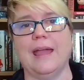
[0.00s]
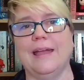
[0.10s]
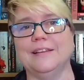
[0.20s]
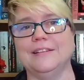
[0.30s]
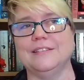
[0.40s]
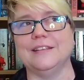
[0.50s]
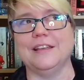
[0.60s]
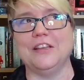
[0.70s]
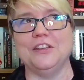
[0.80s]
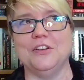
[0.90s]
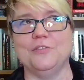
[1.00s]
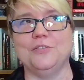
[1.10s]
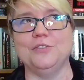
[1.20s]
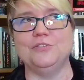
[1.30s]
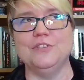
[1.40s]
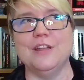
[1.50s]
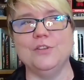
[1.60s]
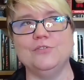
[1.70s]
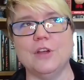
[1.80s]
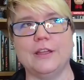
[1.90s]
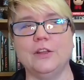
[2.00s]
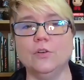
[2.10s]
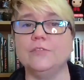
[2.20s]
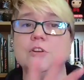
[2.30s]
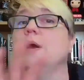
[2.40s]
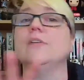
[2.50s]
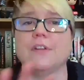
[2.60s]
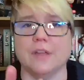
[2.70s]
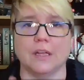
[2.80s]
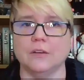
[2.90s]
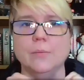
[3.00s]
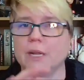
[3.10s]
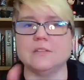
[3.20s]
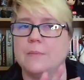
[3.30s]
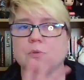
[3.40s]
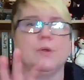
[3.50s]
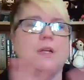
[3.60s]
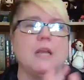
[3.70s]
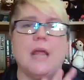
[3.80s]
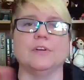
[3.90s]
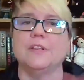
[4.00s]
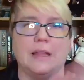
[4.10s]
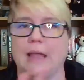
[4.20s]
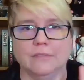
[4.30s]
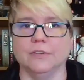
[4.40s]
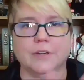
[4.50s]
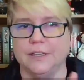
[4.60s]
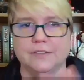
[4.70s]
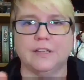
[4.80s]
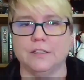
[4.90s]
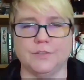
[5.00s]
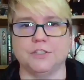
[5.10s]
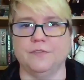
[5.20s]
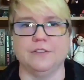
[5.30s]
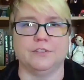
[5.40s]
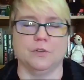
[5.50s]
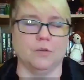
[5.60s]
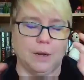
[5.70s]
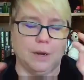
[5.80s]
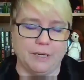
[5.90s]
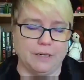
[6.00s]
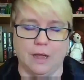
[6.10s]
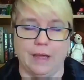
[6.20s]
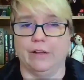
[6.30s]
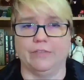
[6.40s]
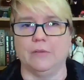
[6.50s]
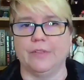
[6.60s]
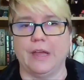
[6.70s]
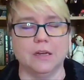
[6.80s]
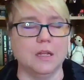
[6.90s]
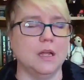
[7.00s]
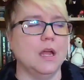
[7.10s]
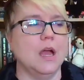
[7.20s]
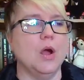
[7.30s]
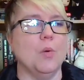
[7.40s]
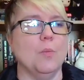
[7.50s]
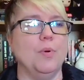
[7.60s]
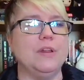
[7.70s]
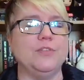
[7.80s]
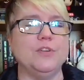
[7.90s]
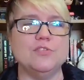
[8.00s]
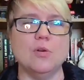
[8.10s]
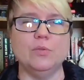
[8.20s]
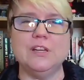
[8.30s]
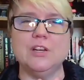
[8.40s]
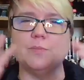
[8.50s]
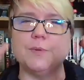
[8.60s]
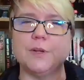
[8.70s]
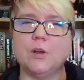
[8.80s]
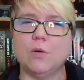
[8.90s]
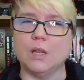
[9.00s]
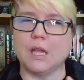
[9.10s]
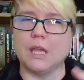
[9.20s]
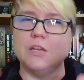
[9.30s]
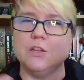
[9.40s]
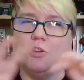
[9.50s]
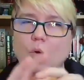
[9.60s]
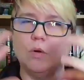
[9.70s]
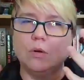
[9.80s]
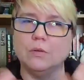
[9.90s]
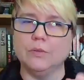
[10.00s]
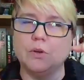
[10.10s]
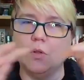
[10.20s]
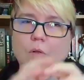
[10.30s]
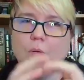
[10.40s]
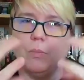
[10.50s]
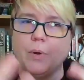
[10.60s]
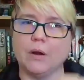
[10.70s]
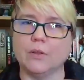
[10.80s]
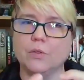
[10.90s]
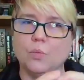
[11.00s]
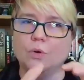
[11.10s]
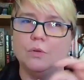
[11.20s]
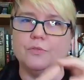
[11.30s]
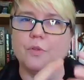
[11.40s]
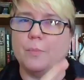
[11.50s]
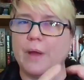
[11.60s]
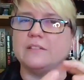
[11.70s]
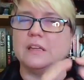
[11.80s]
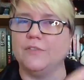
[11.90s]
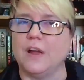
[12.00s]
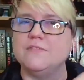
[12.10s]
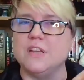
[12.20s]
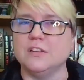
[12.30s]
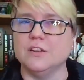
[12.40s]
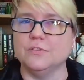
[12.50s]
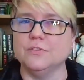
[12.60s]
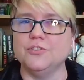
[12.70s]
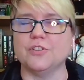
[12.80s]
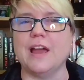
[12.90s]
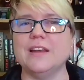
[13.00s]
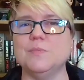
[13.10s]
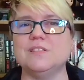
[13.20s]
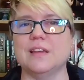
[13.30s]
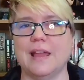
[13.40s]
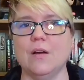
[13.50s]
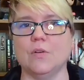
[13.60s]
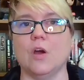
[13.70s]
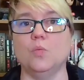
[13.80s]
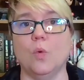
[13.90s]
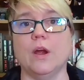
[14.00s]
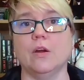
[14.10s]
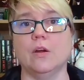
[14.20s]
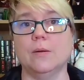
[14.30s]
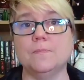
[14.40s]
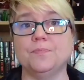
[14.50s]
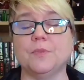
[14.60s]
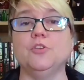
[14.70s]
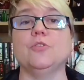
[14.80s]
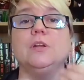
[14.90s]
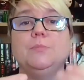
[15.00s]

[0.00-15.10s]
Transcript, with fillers: And, you know, if you don't have to know everything. Nobody has time to read everything ever in science fiction, fantasy, or horror. I mean, I don't have time for that. Mm. But if you don't really know what's been going on, like in your little part of the world for the past like 5–10 years, you're kind of missing out on where you're going